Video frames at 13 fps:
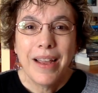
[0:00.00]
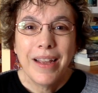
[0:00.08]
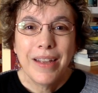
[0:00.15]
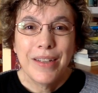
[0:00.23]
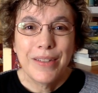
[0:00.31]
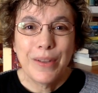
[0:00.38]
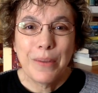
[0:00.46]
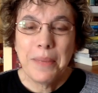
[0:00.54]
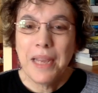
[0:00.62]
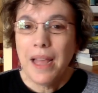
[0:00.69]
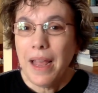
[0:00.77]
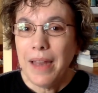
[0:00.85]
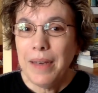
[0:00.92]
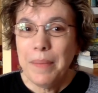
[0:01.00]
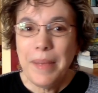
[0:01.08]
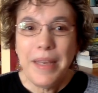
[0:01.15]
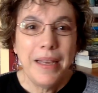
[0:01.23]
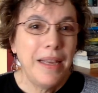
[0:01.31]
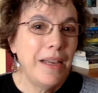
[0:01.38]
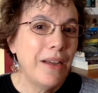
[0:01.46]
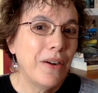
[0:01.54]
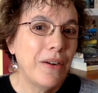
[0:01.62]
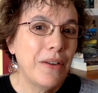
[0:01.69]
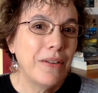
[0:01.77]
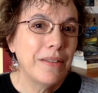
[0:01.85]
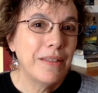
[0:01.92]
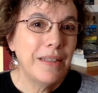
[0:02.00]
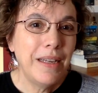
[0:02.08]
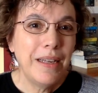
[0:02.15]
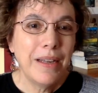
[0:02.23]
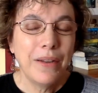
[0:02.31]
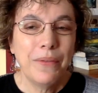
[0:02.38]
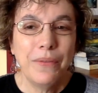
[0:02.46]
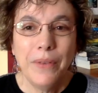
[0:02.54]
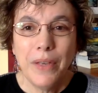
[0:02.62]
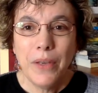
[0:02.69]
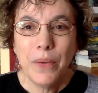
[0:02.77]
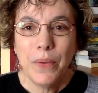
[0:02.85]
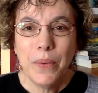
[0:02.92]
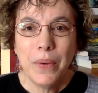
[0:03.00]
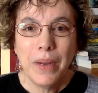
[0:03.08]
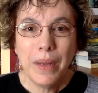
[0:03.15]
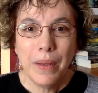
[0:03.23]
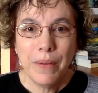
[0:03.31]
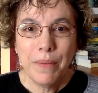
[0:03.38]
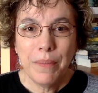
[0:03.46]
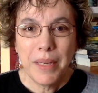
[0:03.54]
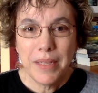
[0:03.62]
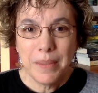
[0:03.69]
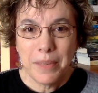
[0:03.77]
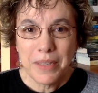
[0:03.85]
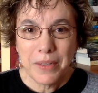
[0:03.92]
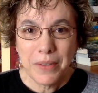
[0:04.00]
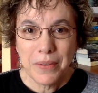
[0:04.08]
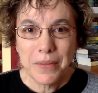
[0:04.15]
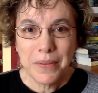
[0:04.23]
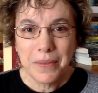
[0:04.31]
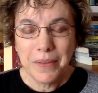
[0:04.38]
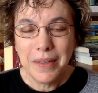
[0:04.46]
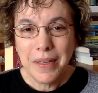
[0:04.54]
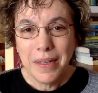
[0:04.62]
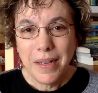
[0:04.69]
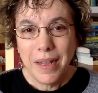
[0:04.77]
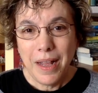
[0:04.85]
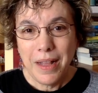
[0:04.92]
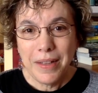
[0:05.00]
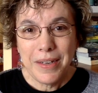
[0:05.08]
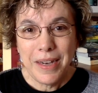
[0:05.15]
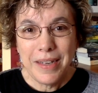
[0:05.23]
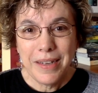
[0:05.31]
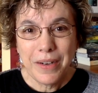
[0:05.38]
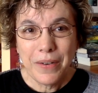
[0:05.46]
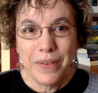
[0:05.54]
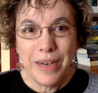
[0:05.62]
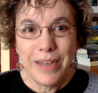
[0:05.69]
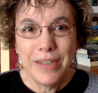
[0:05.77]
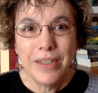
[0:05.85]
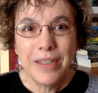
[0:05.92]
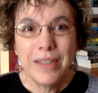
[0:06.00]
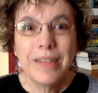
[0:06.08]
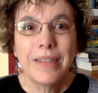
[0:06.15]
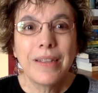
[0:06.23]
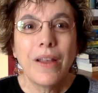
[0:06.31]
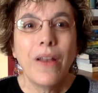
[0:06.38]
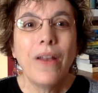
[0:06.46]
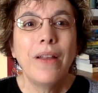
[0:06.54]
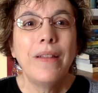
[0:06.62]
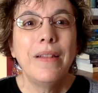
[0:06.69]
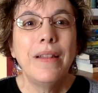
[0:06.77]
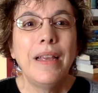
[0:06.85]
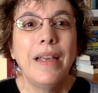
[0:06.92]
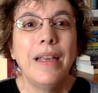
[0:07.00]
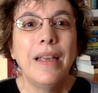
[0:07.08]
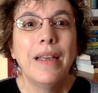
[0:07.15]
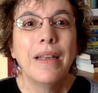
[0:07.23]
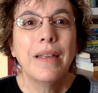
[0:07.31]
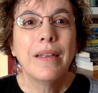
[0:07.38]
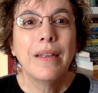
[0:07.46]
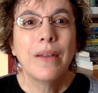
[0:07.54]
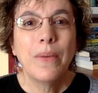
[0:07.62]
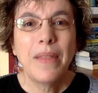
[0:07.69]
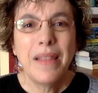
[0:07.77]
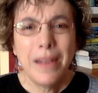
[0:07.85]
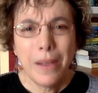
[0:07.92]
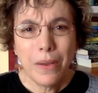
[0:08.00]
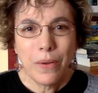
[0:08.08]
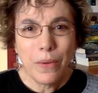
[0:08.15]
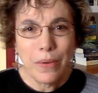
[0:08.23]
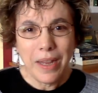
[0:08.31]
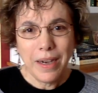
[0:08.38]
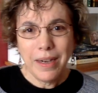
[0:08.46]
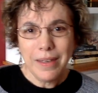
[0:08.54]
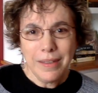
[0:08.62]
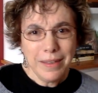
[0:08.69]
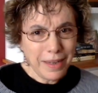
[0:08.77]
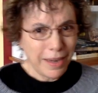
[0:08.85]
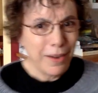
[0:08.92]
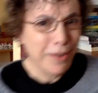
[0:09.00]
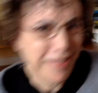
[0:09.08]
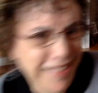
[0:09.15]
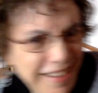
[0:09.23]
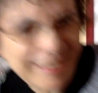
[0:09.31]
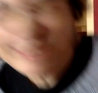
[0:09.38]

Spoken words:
So behind me here, you can see a few of my special holiday decorations on the, oh, I think I'll go get it. Hang on a second.